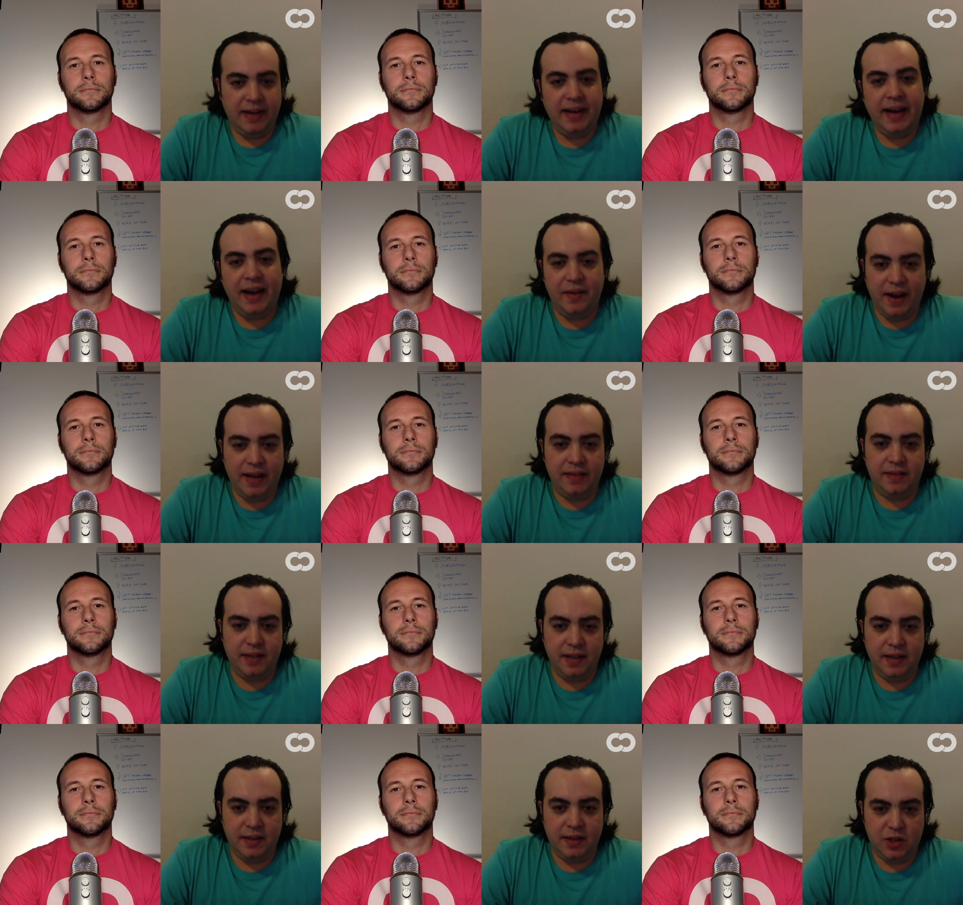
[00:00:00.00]
Speaker 1: when I read
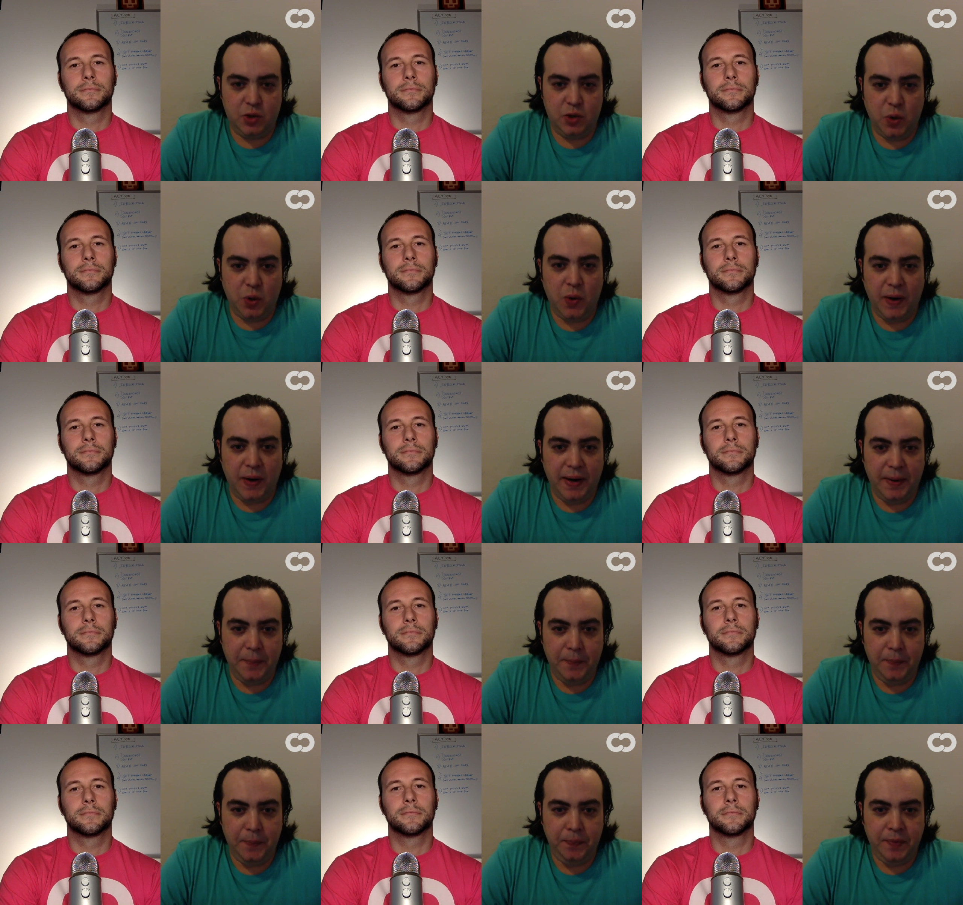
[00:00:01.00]
the story.
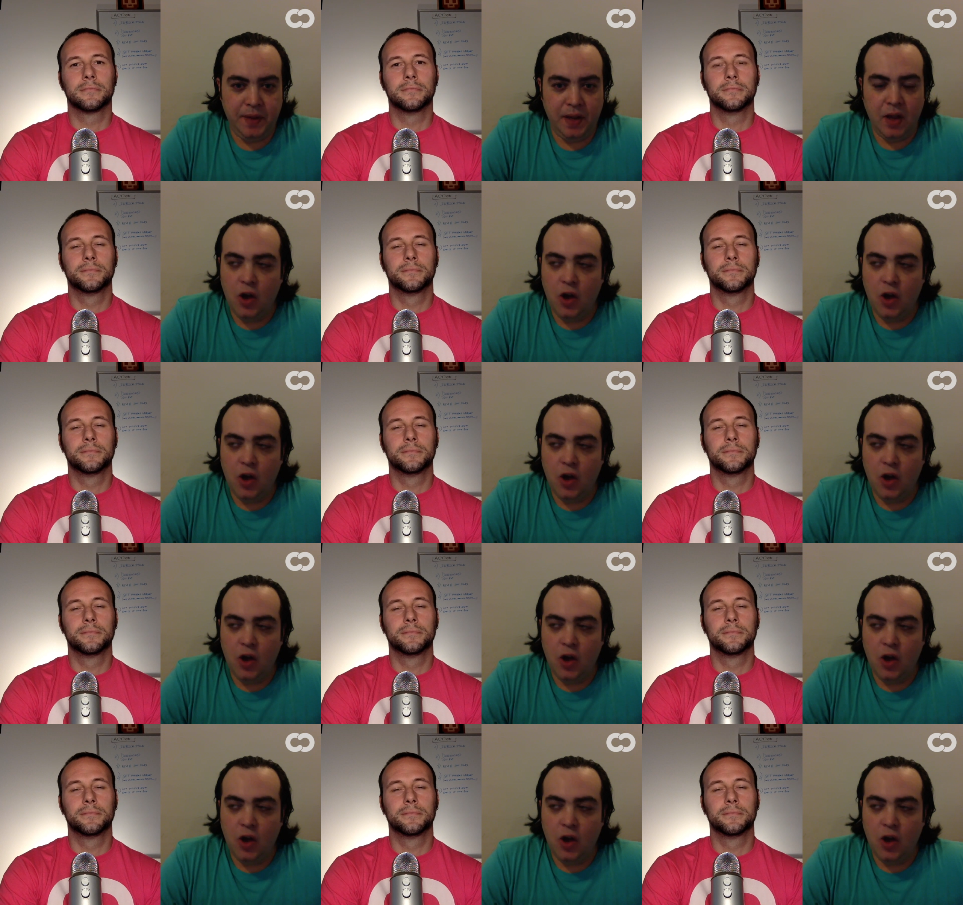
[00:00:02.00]
Mm-hmm.